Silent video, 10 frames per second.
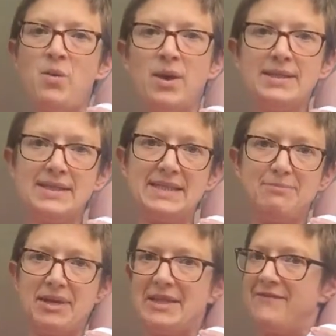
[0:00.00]
Once I
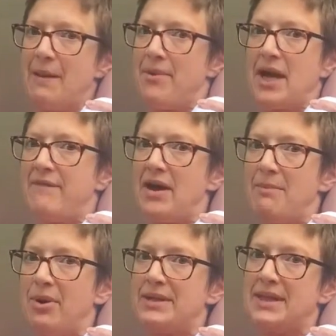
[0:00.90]
spread the fabric over
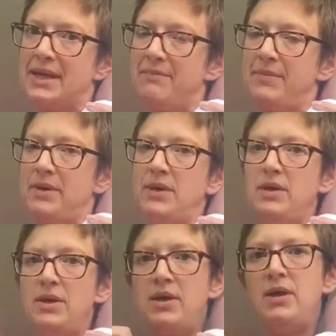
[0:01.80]
her bottom,
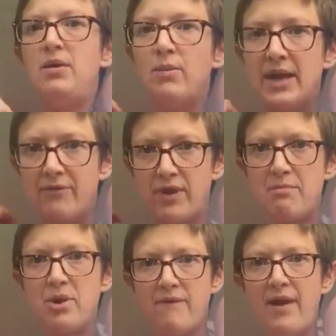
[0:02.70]
whenever I
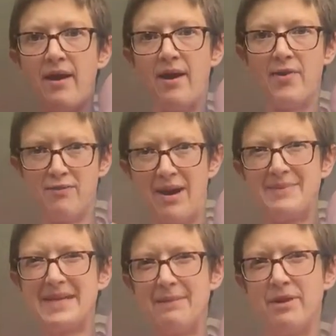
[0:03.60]
move her, the
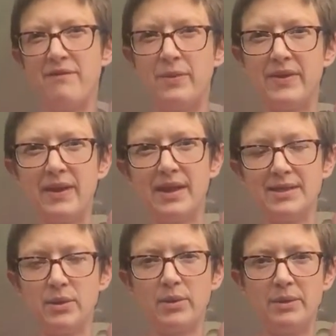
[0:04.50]
wrap's going to move with
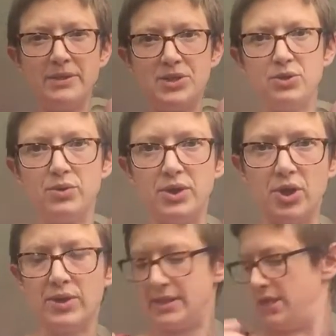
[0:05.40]
her. So I want to be sure the
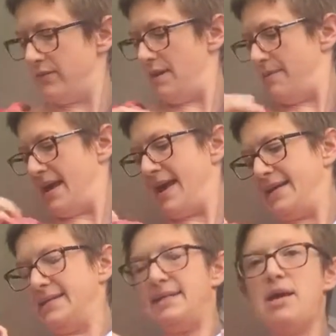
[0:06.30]
knot's in the right place
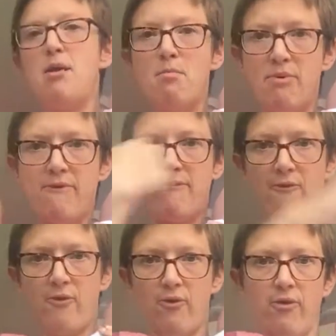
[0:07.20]

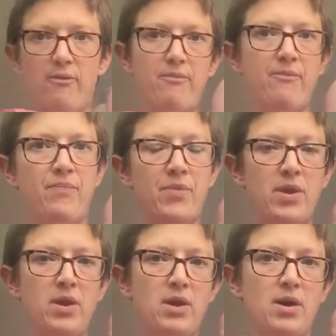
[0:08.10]
before
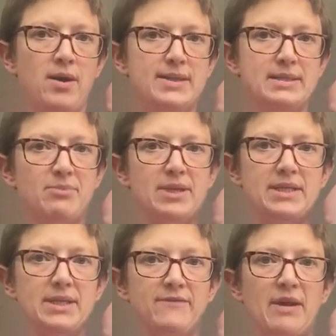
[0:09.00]
I spread
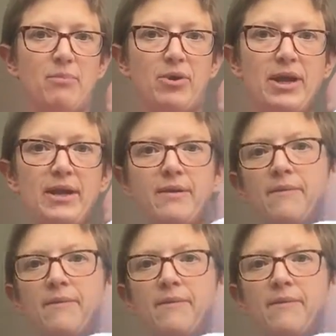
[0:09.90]
the fabric.